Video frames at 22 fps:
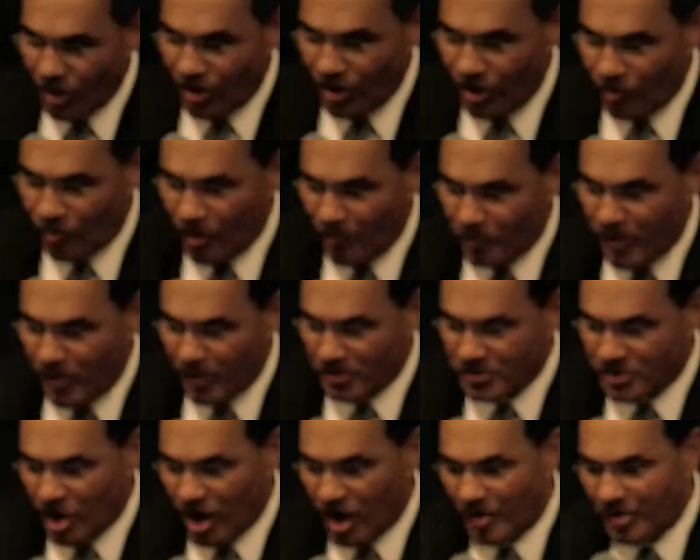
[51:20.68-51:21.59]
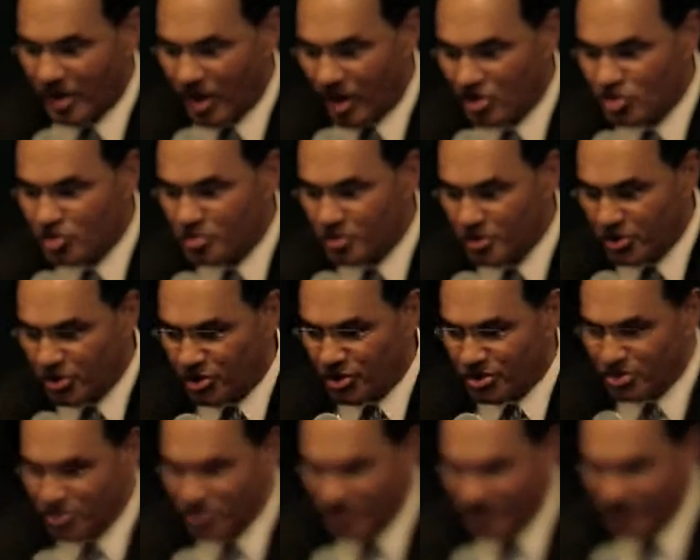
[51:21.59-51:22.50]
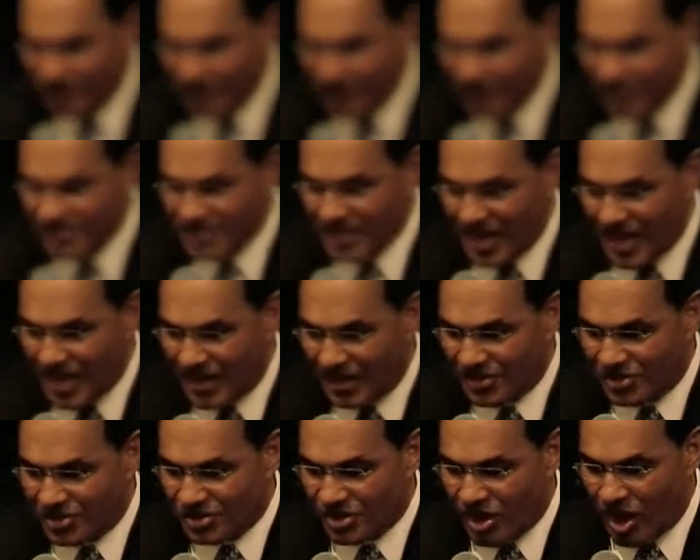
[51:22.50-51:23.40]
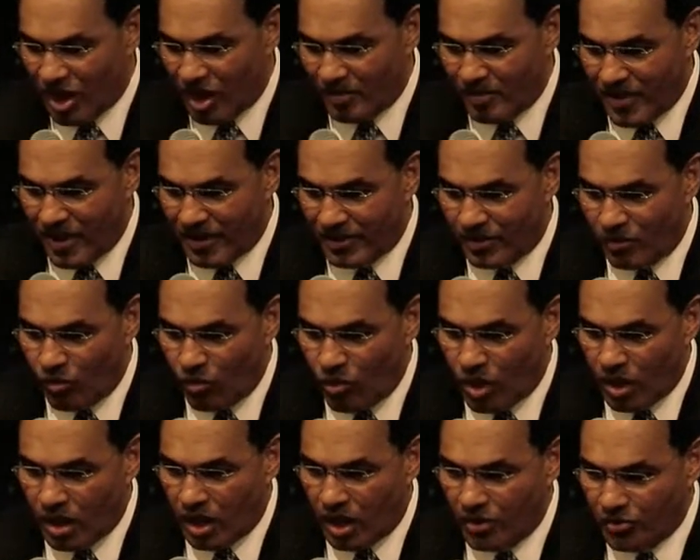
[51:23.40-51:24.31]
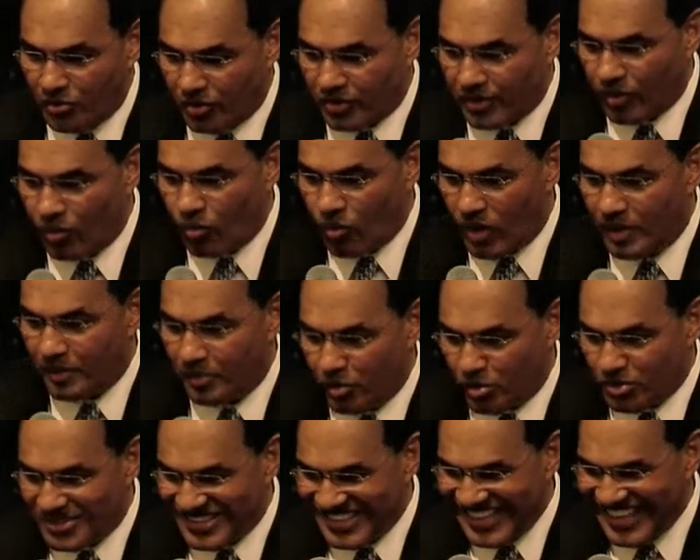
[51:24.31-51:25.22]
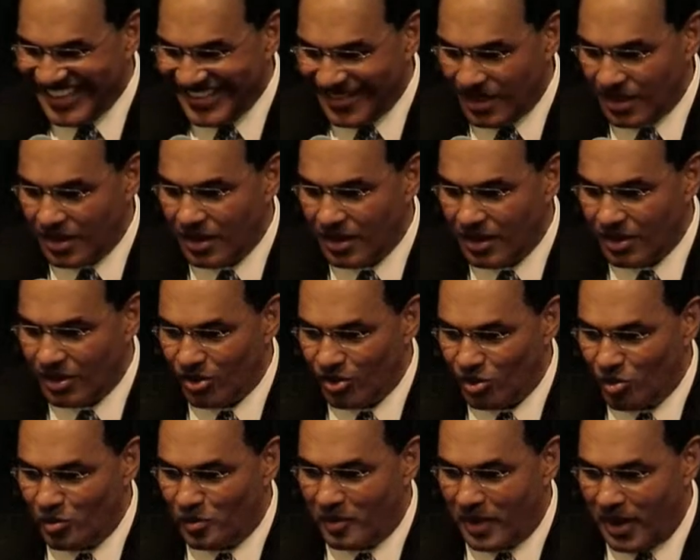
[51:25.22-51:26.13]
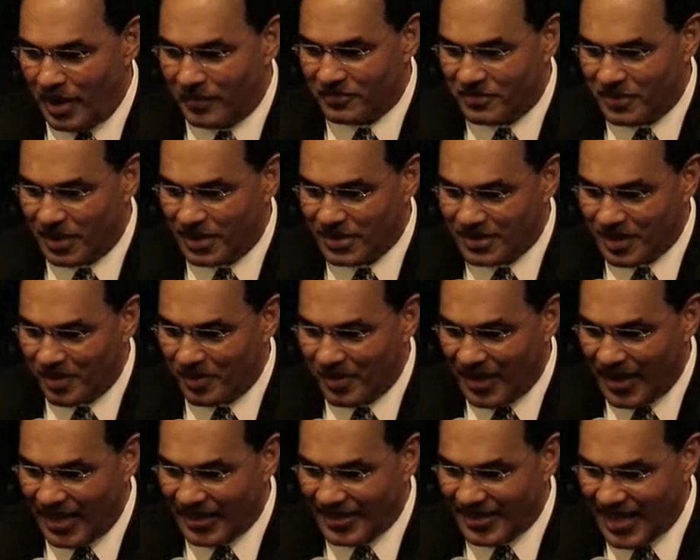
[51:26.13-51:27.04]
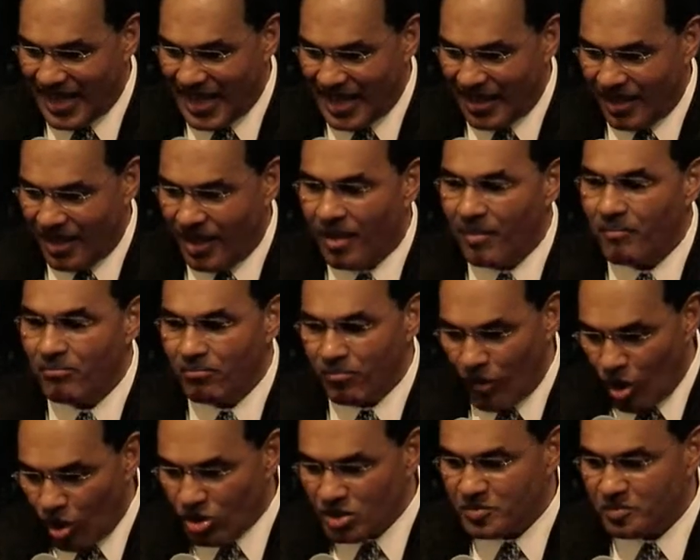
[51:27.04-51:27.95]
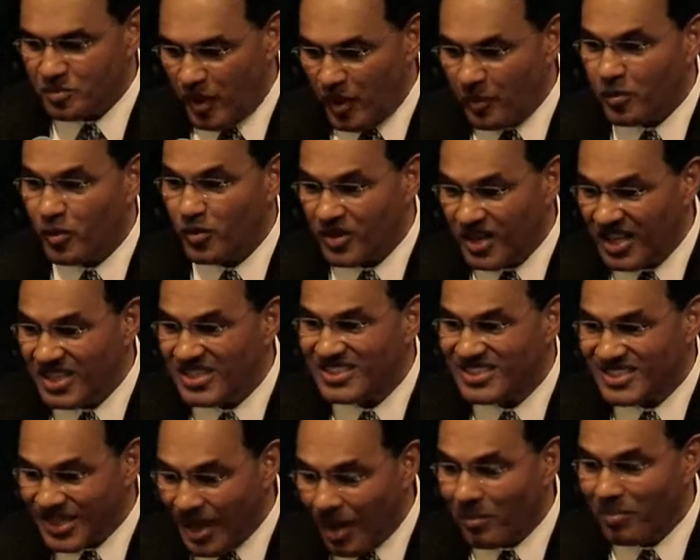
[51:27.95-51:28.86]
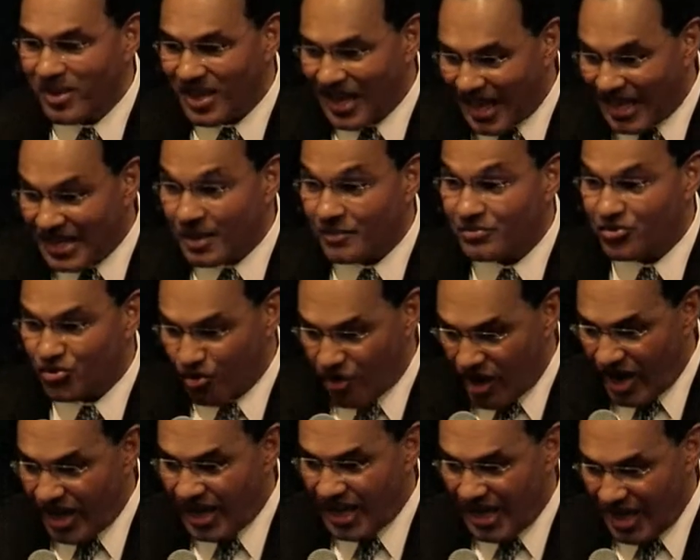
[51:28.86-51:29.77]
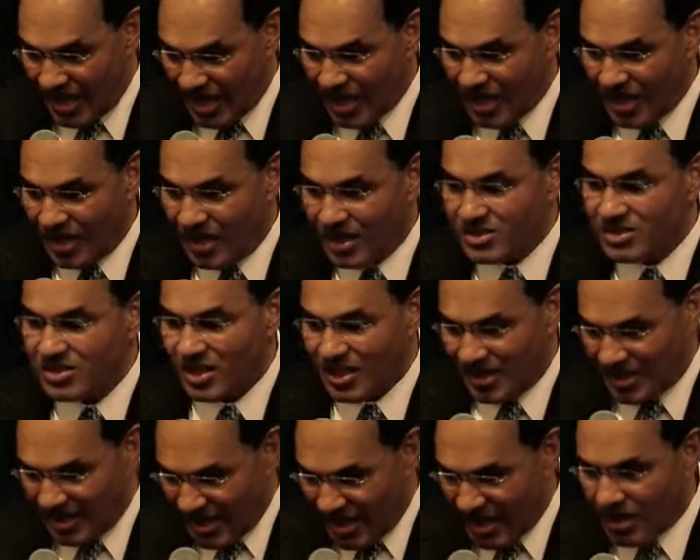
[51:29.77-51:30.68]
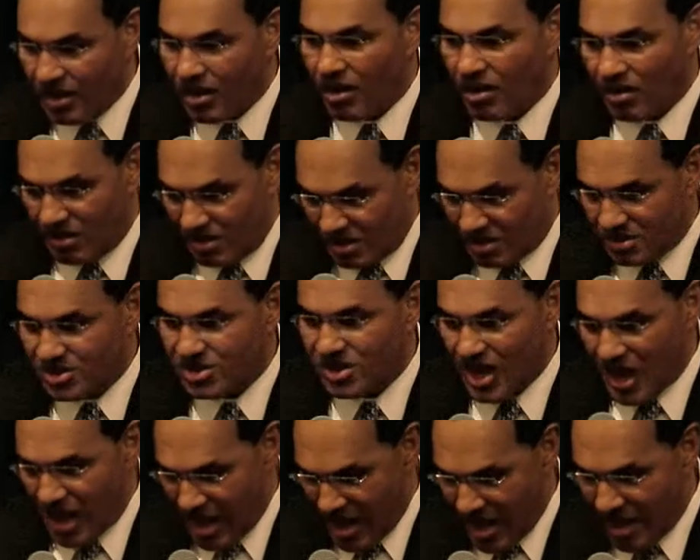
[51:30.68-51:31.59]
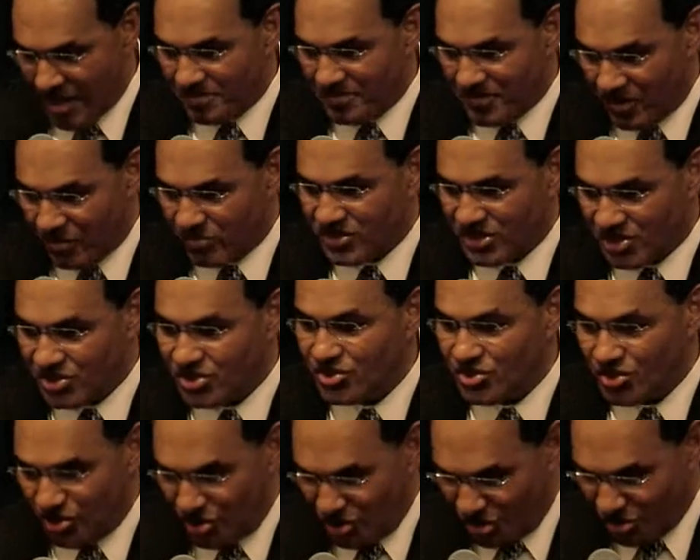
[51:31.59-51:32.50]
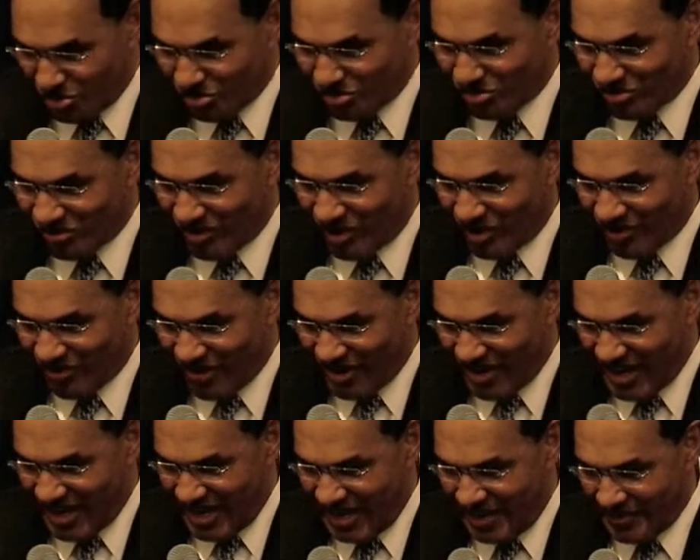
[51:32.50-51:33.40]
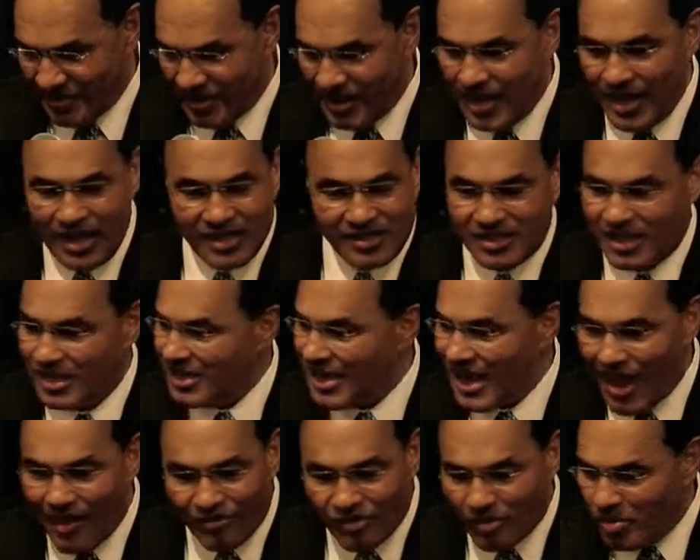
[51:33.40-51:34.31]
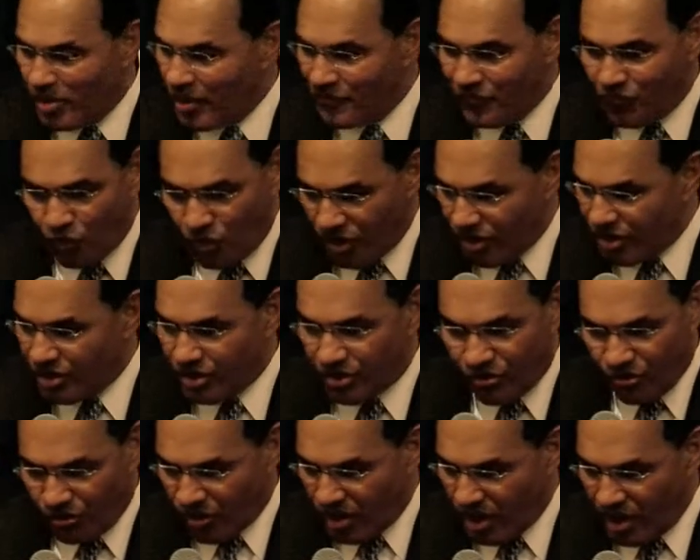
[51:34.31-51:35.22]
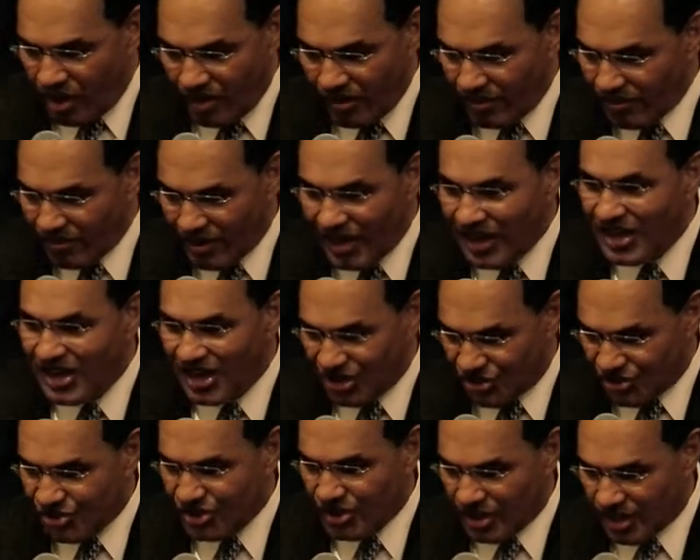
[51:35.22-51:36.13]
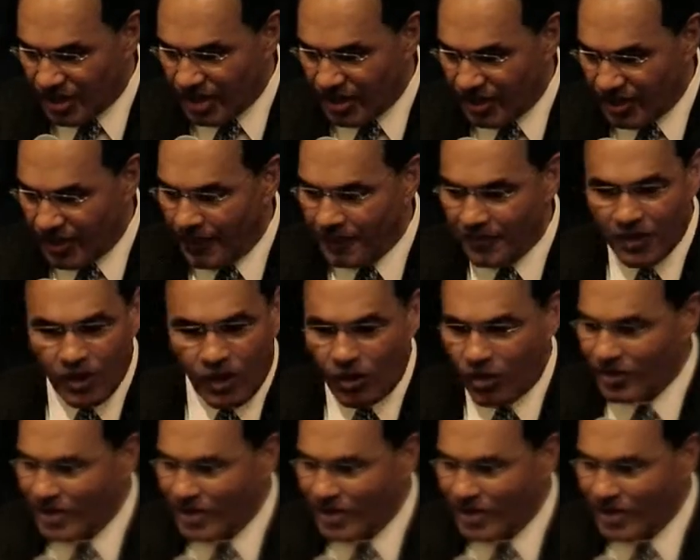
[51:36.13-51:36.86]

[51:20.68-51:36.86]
You know, when people talk about entrepreneurs who didn't finish college, you're talking about the 100th or 1% who may have done something like that, most people need some kind of training to get a good job. They just do, all right? It doesn't have to be a four-year degree initially. There are